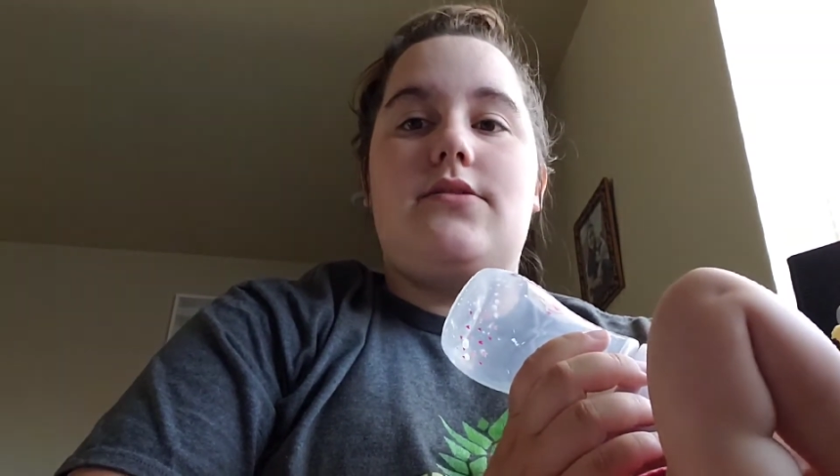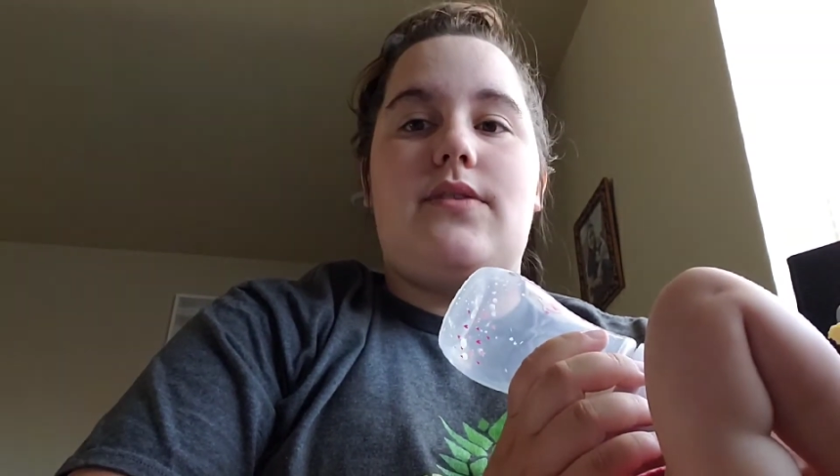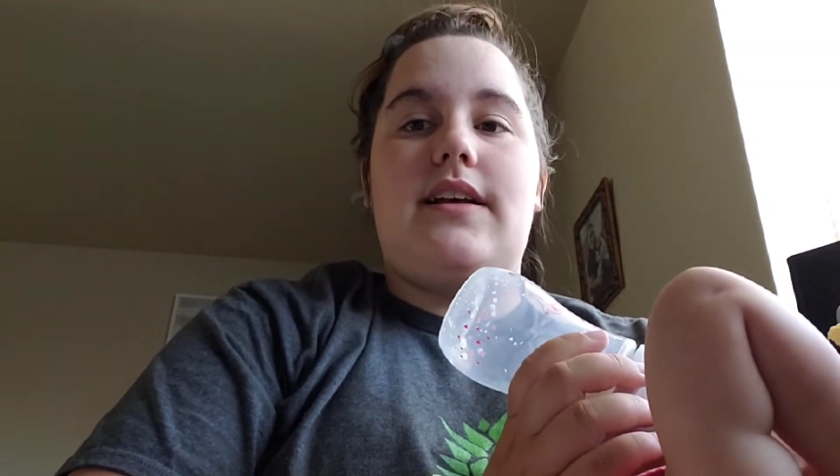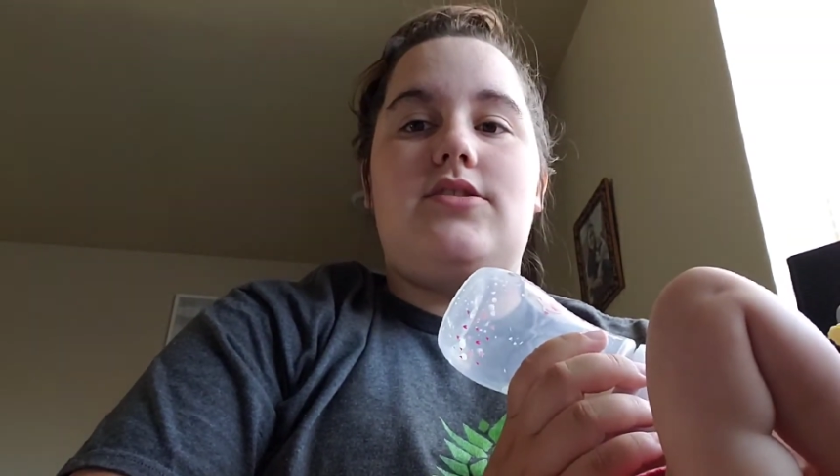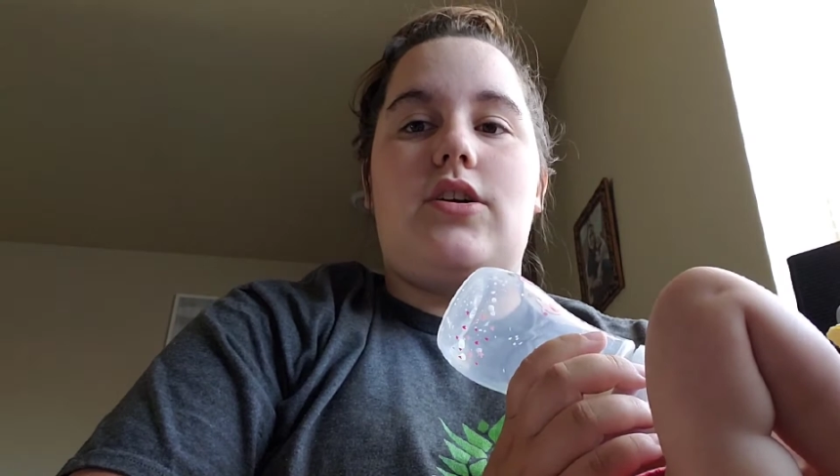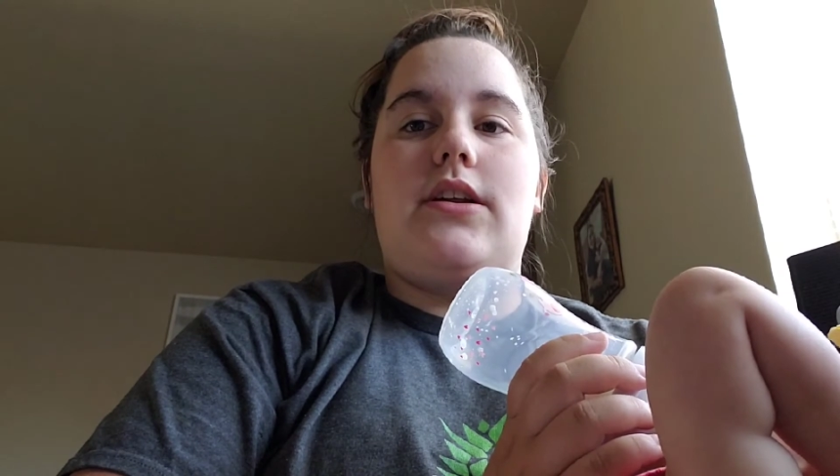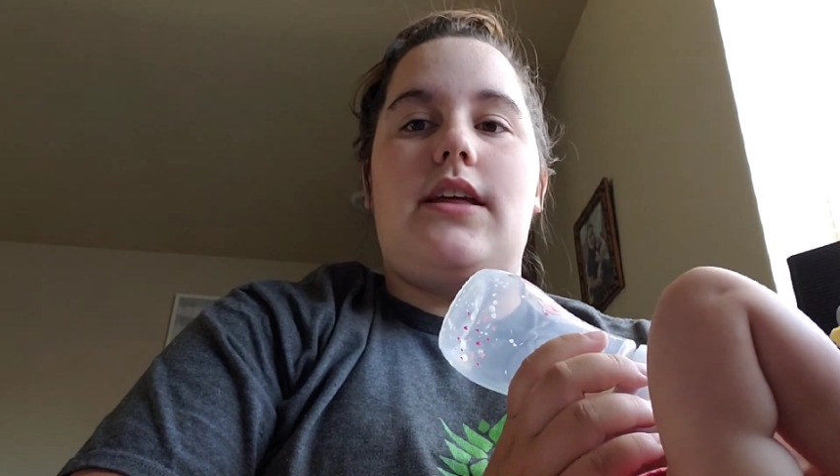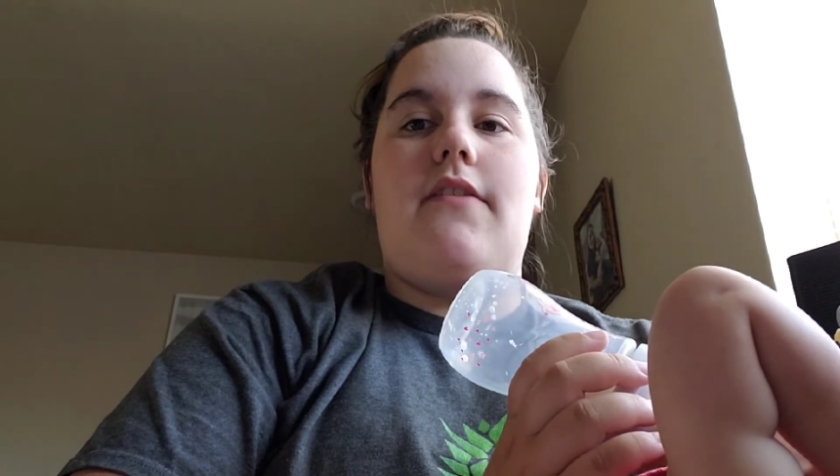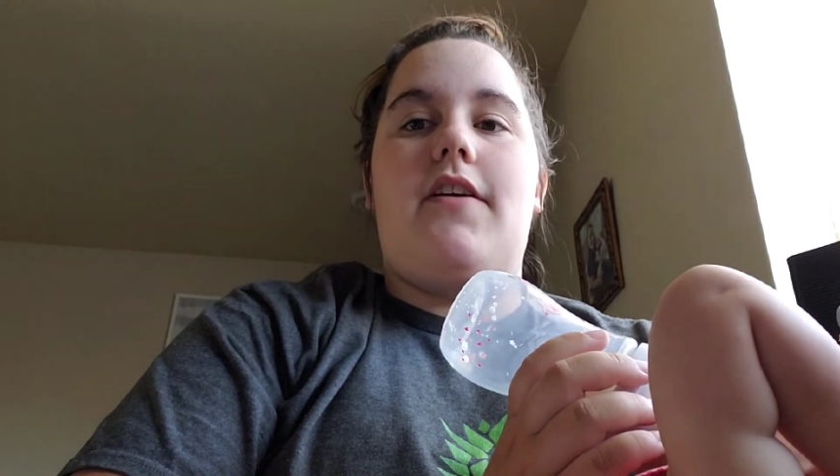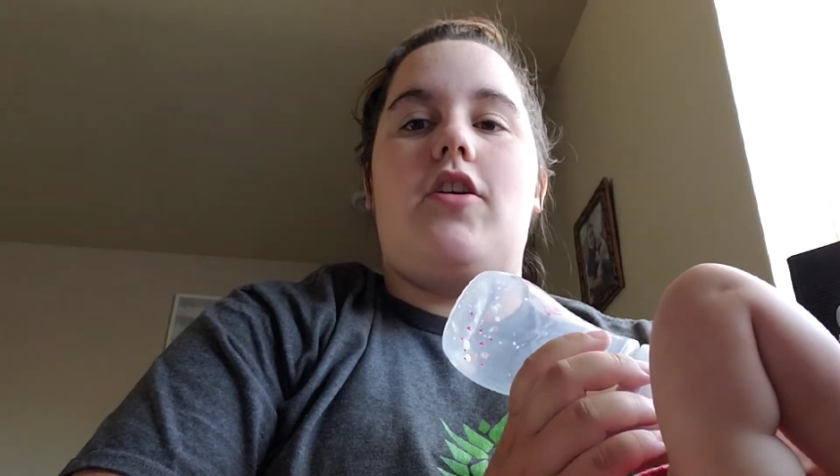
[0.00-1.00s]
is when I
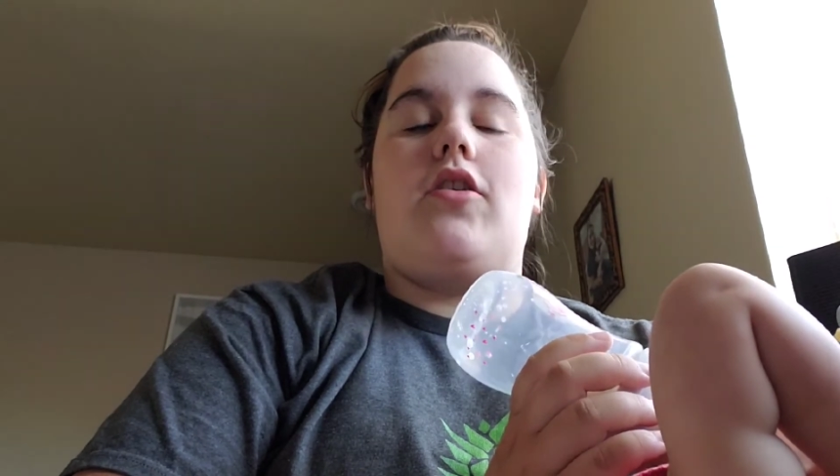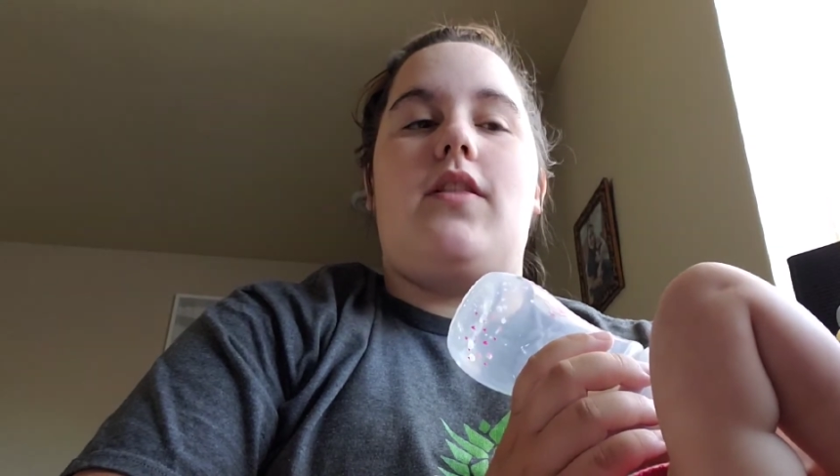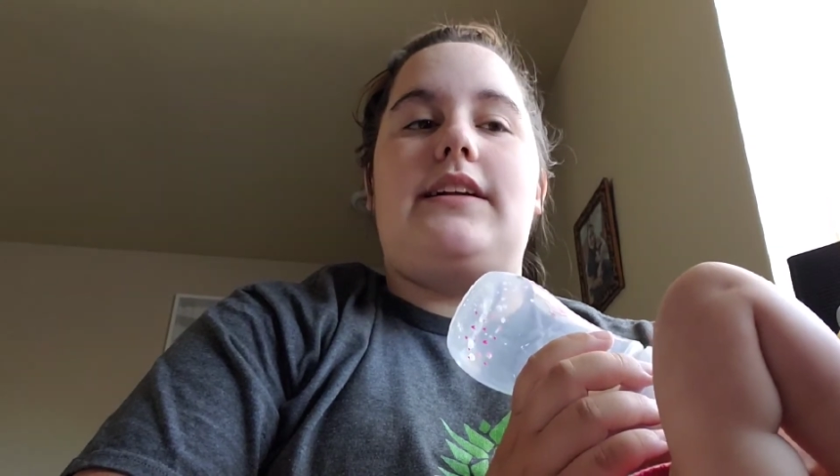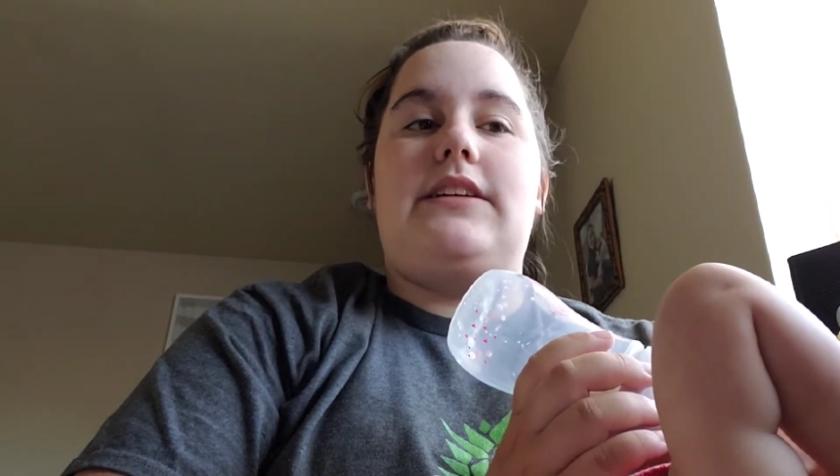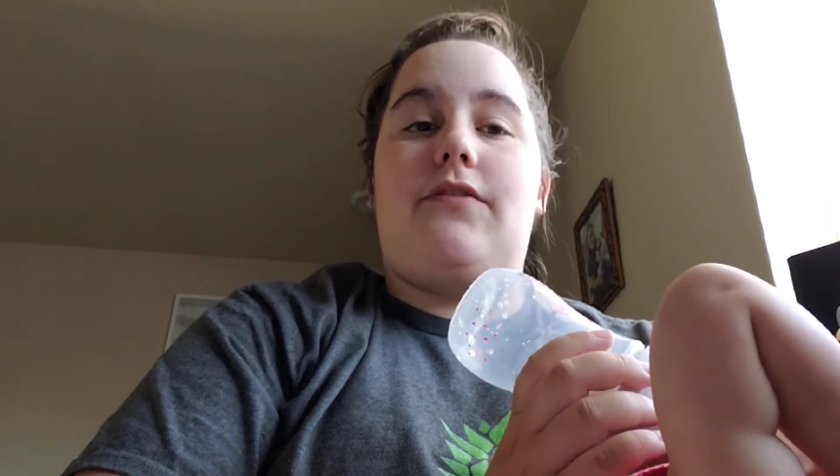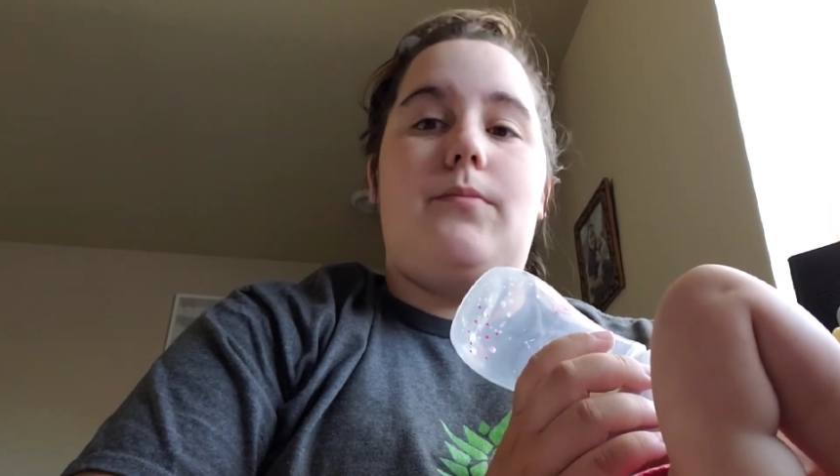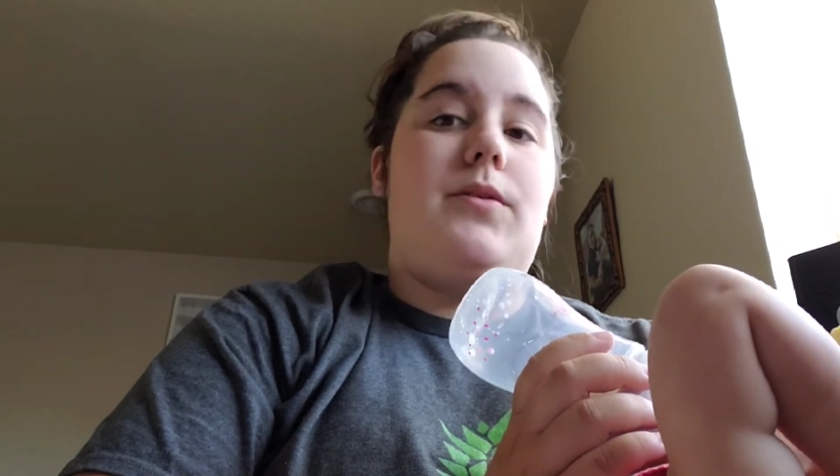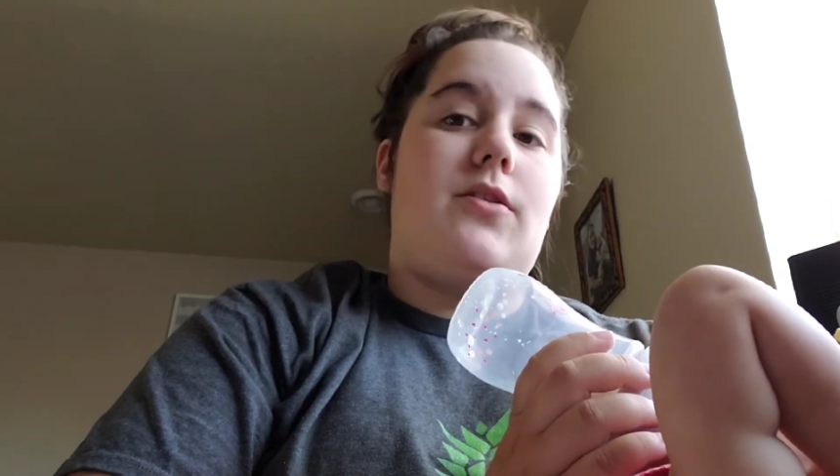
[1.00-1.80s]
started giving her like different